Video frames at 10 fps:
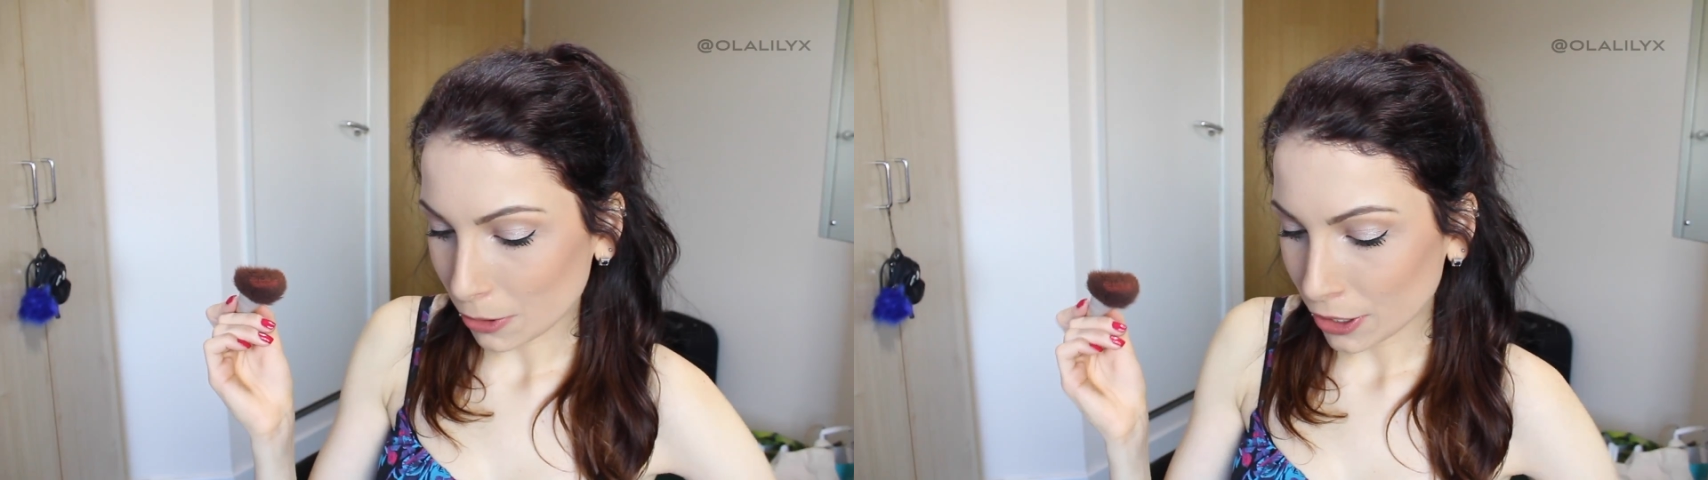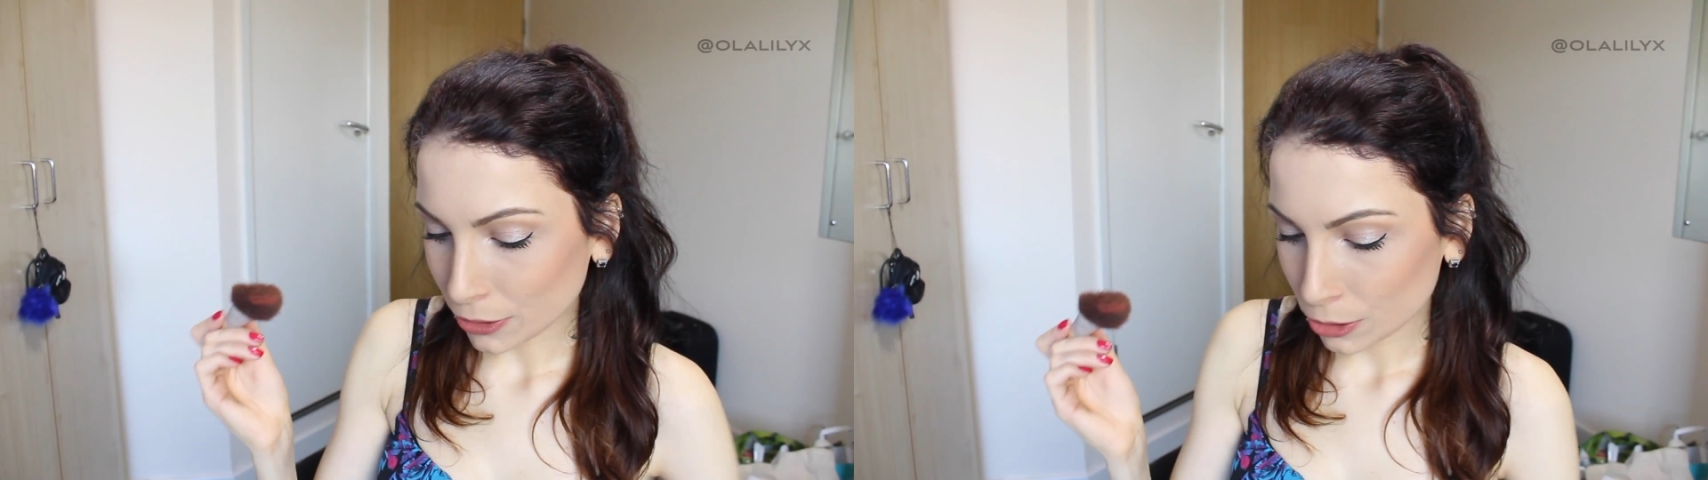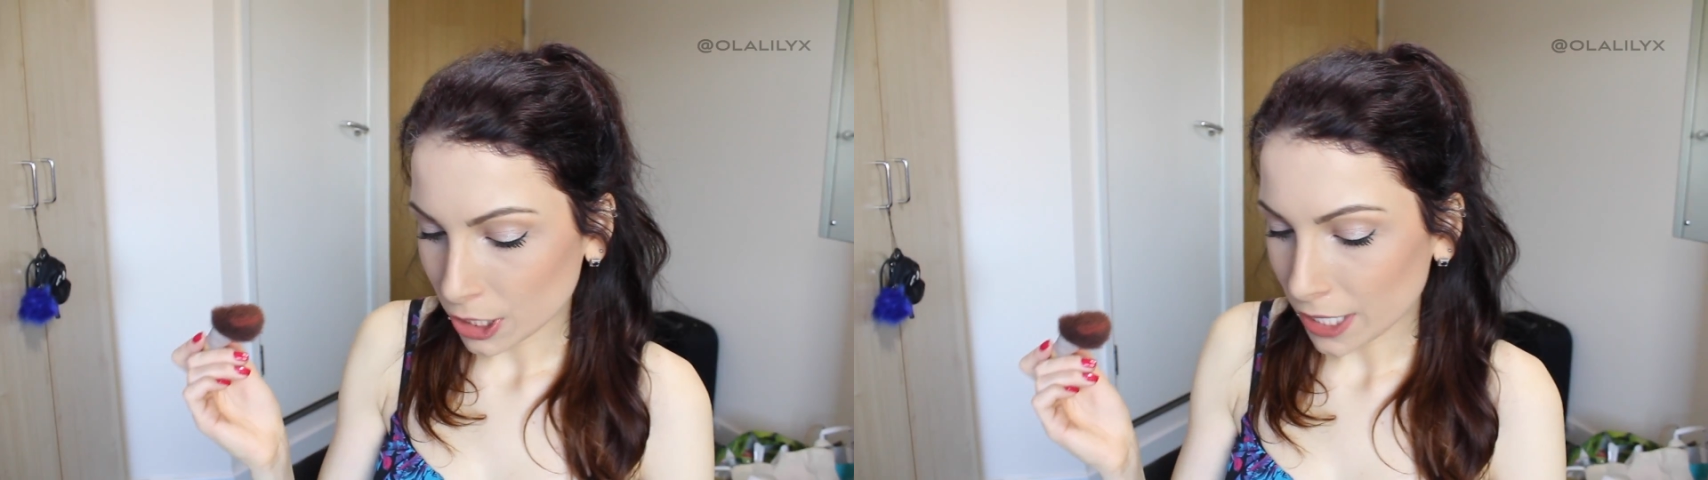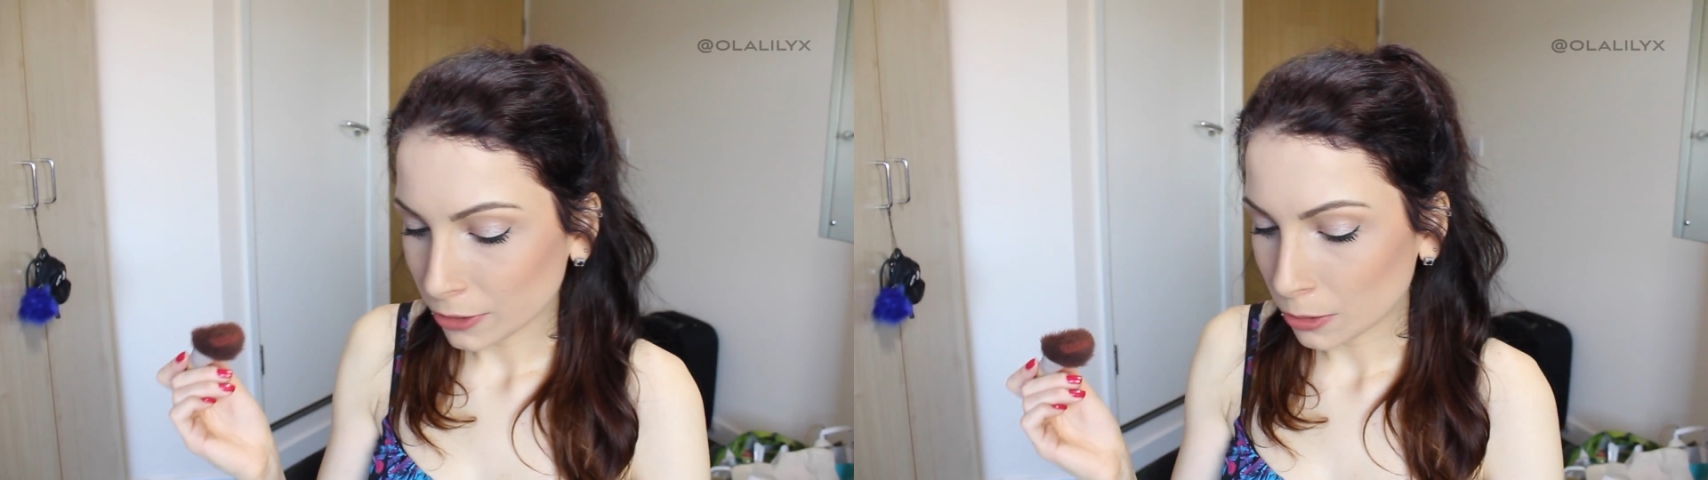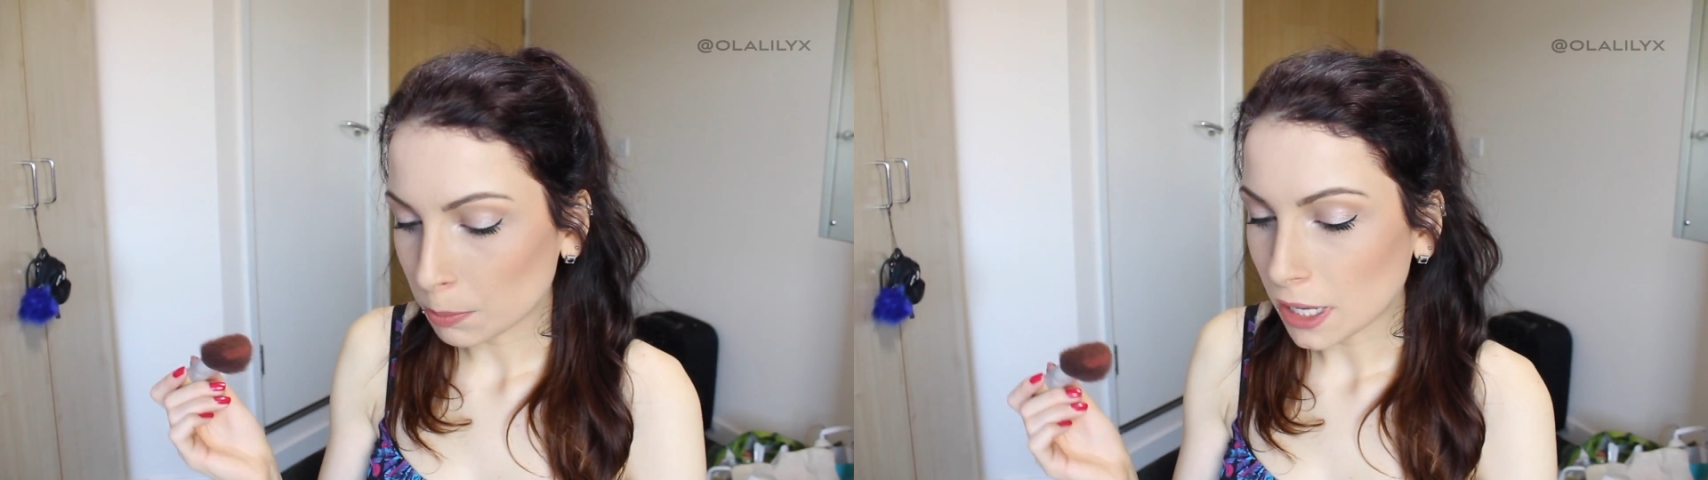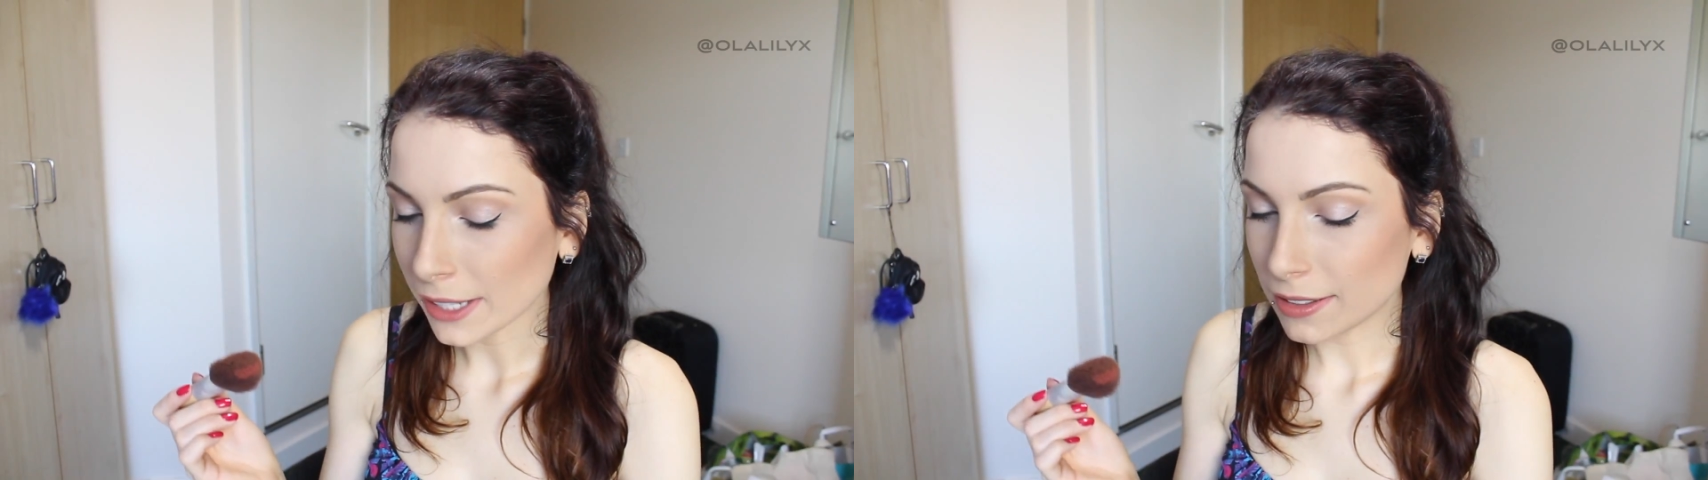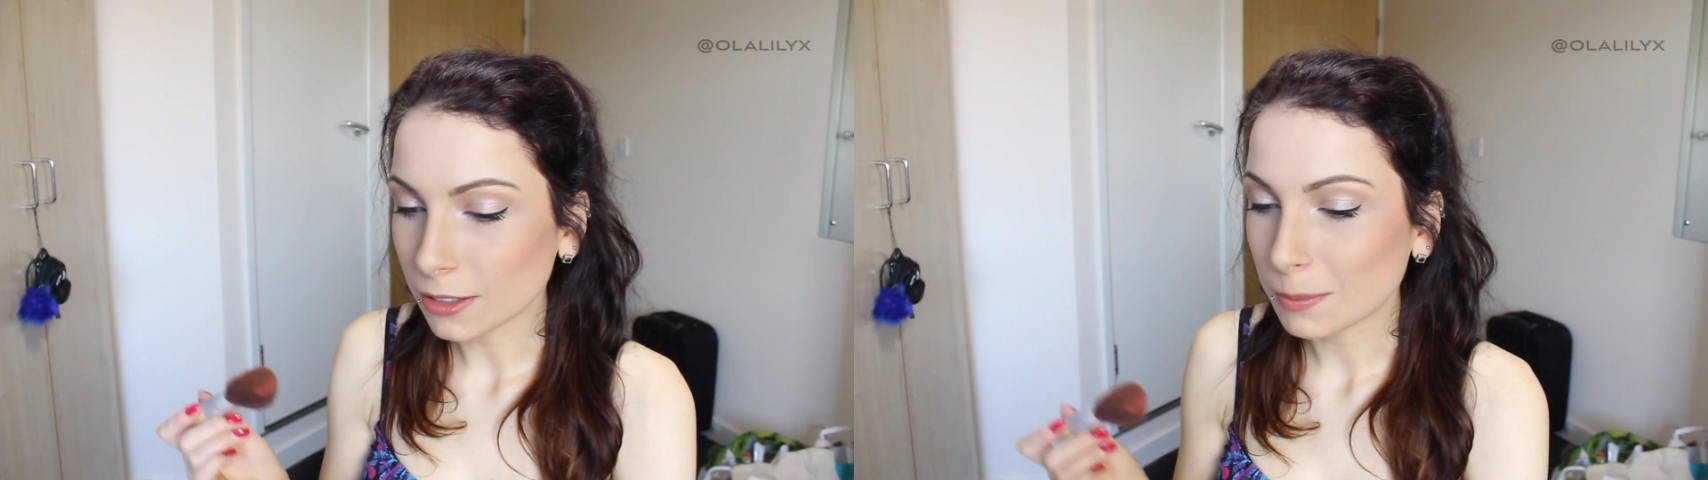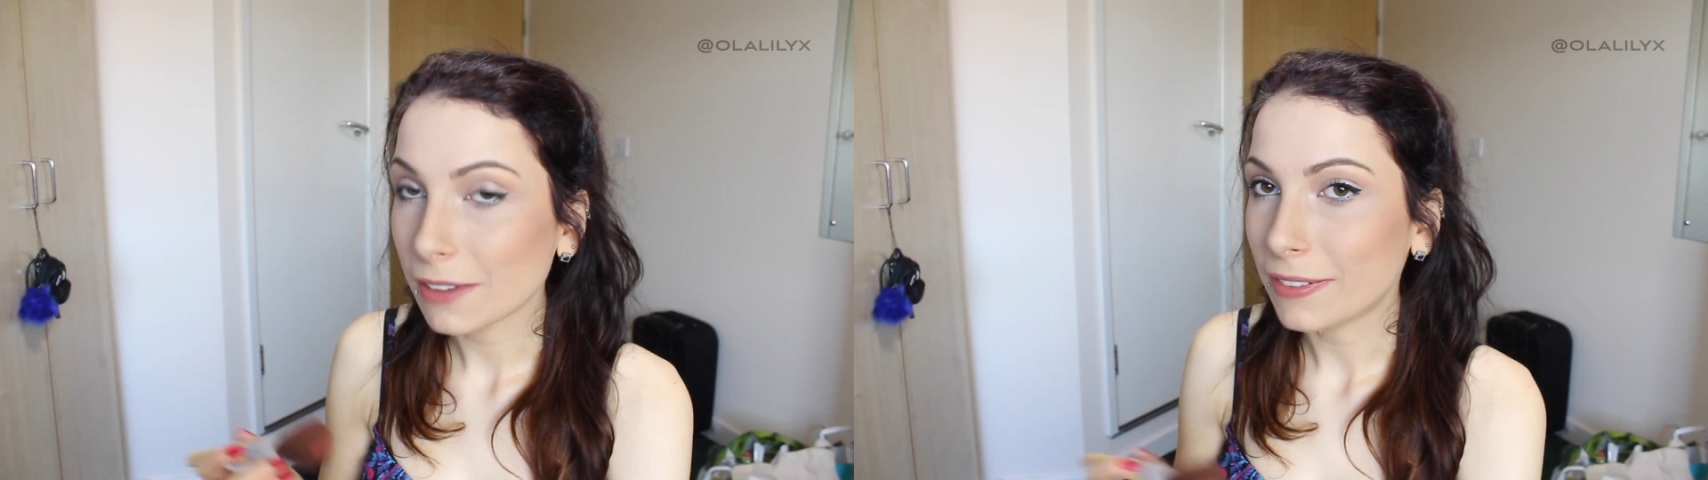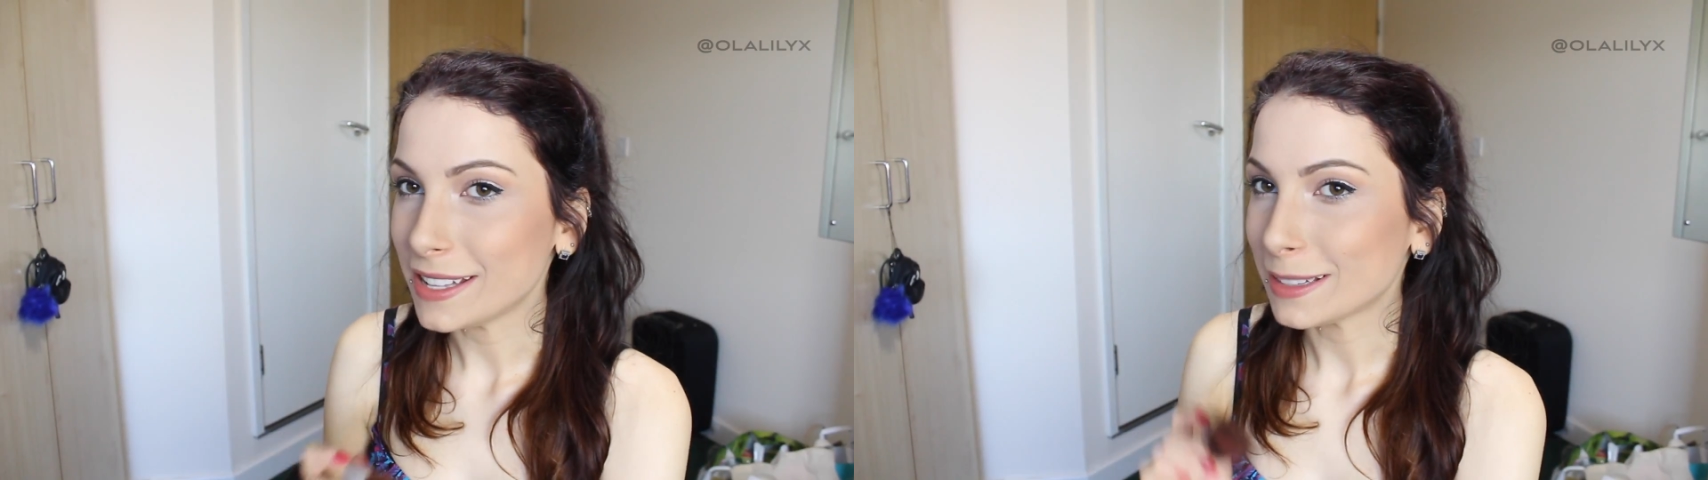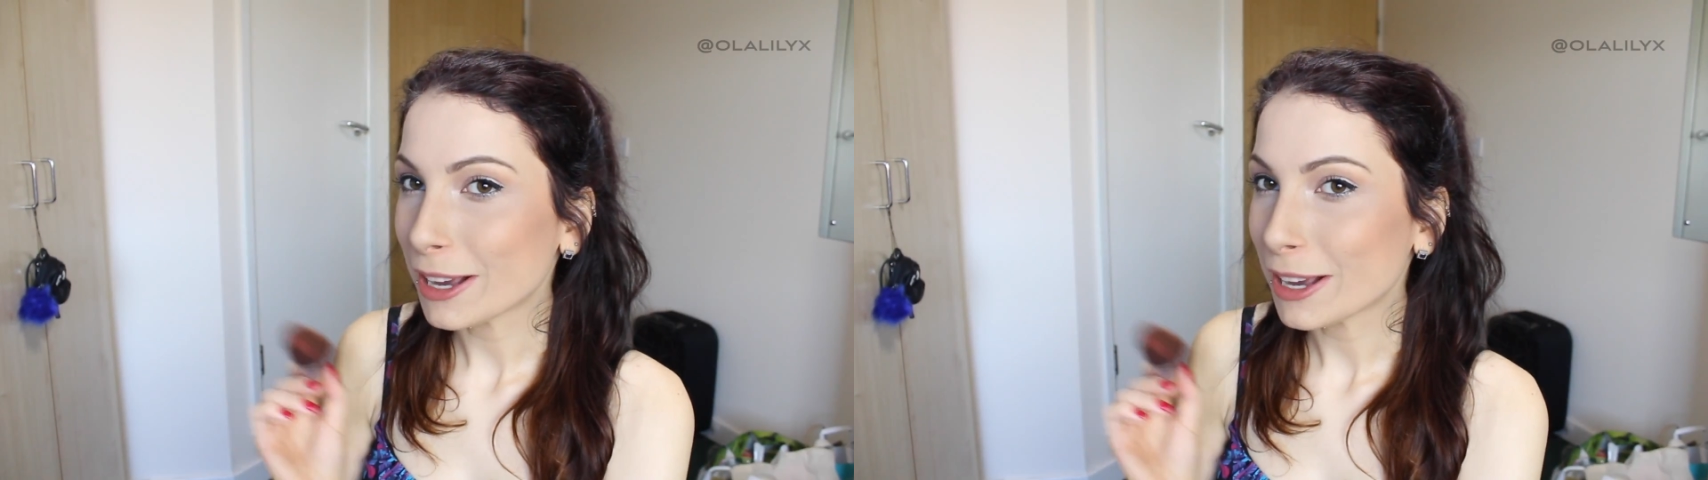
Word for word: going to try to apply this on my face.